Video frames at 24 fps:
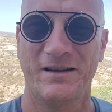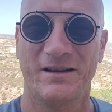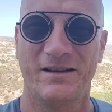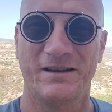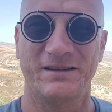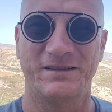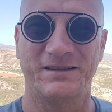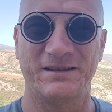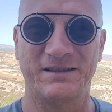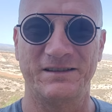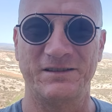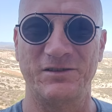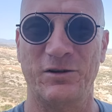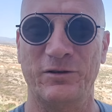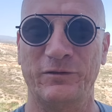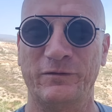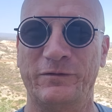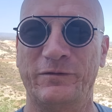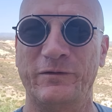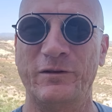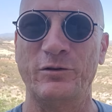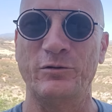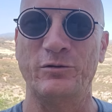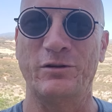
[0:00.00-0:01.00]
This is not
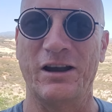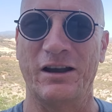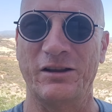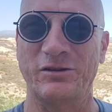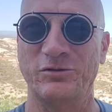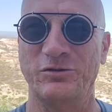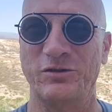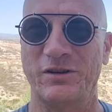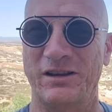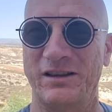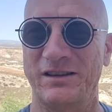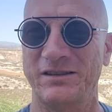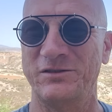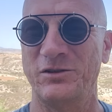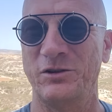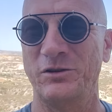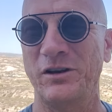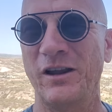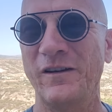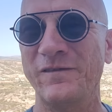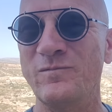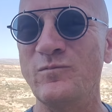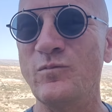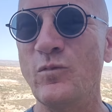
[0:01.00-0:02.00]
flu country. There's not
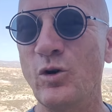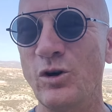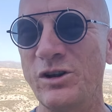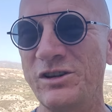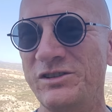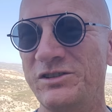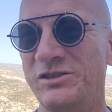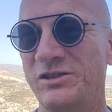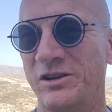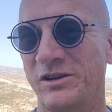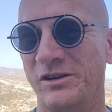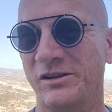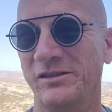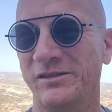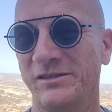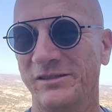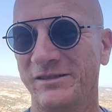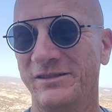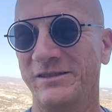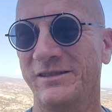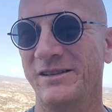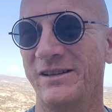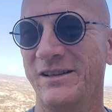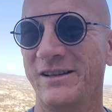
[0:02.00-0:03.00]
enough moisture.
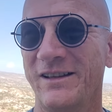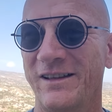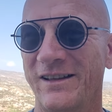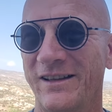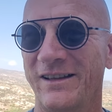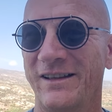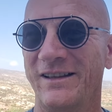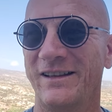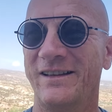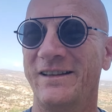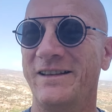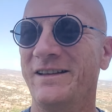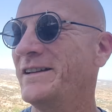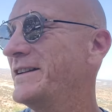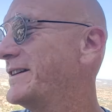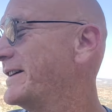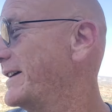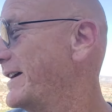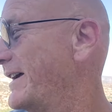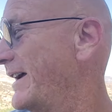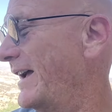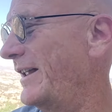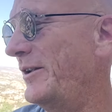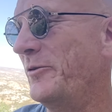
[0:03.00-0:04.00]

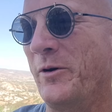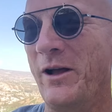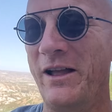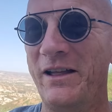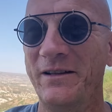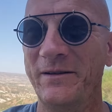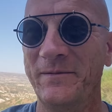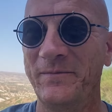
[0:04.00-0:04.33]
Anyway,